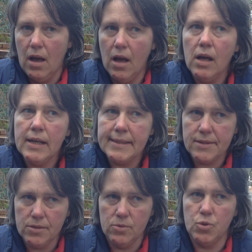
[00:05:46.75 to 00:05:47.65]
and
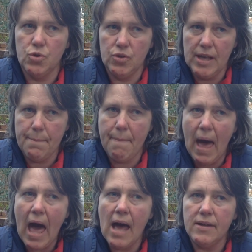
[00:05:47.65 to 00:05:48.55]
it's usually
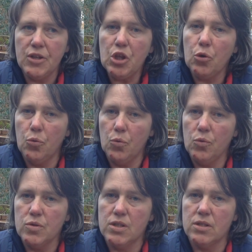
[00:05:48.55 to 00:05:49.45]
bad
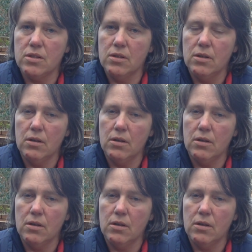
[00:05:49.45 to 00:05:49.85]
news,